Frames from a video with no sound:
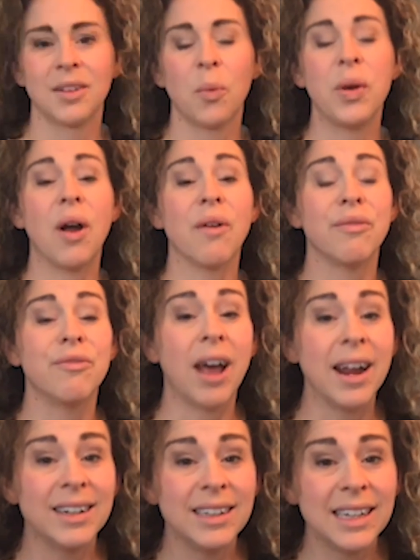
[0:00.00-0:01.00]
We are
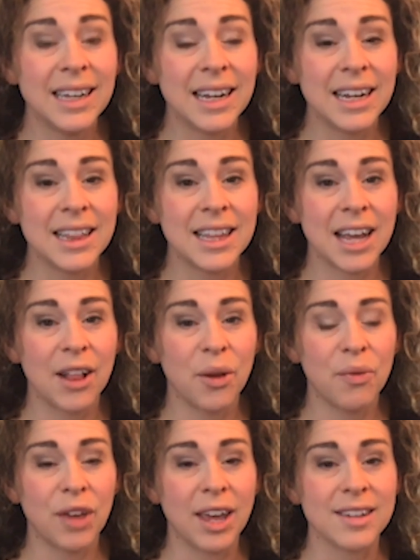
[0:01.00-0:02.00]
finally in the yellow
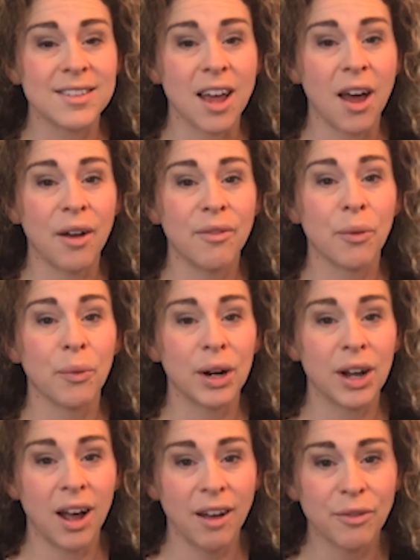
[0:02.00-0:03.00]
phase of
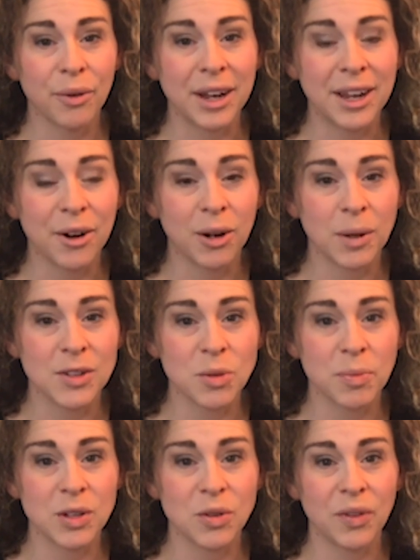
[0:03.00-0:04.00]
recovery here in Western
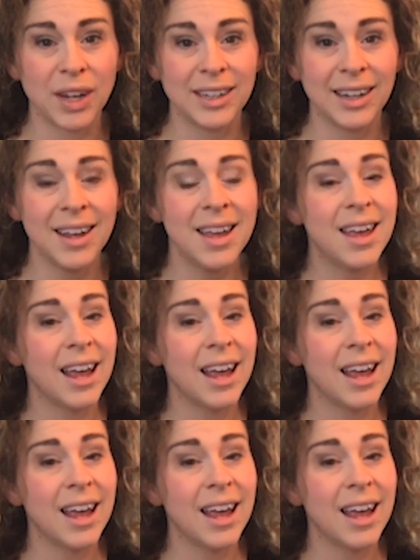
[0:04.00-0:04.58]
Pennsylvania,